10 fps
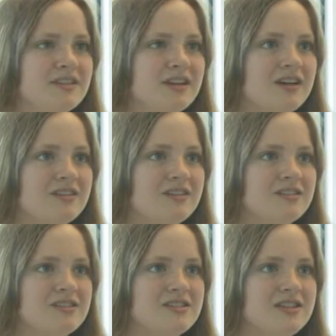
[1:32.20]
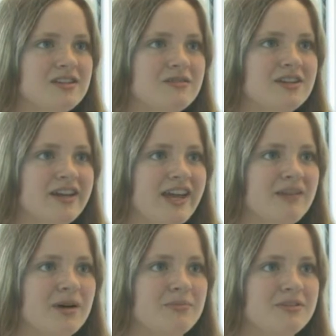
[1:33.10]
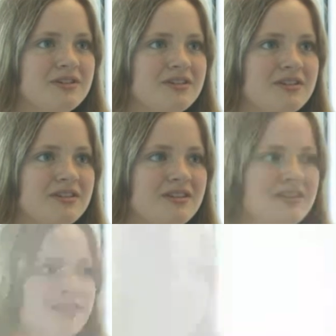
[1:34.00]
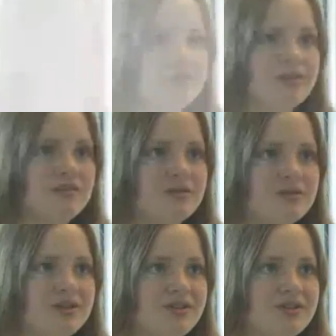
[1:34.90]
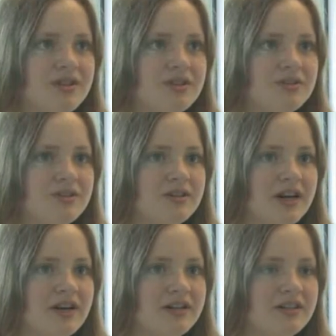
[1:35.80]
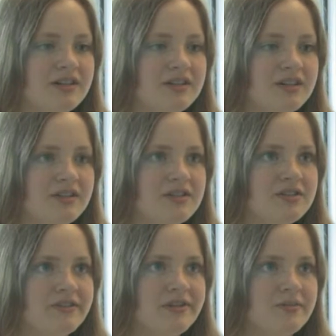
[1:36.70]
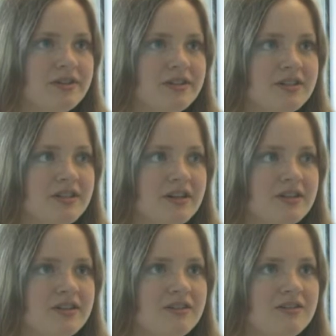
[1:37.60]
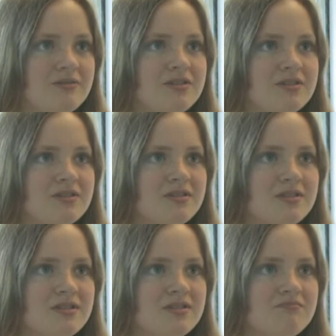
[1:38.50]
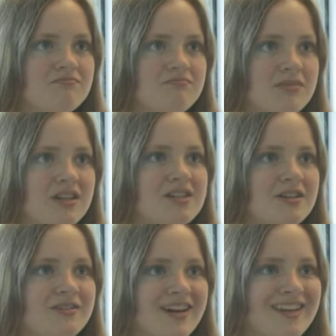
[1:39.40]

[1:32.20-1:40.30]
the colors and seeing what I came up with. It was really interesting to learn how to, the screen printing. I didn't know it was easier than I